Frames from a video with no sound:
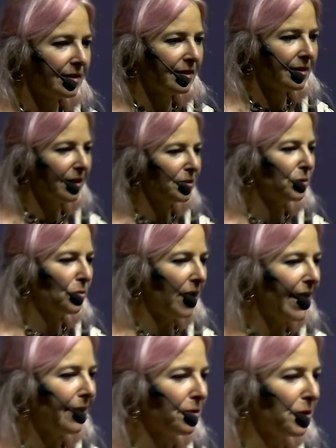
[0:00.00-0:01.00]
I thought,
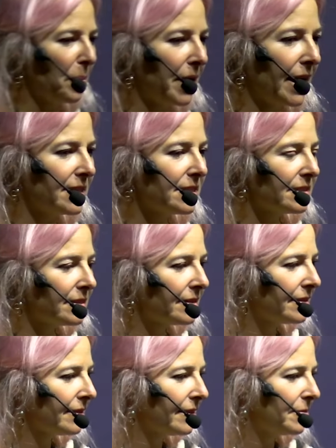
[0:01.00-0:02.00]
hang on a minute,
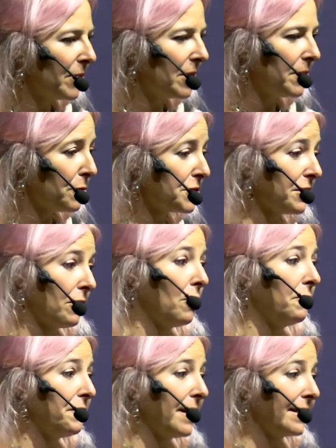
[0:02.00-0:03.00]
maybe it wasn't
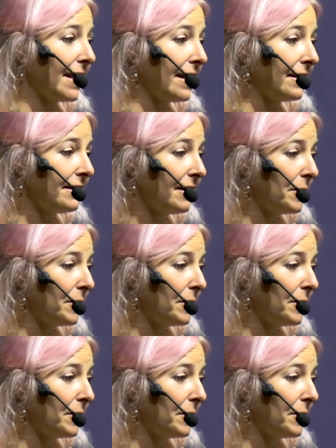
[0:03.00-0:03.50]
conflict then at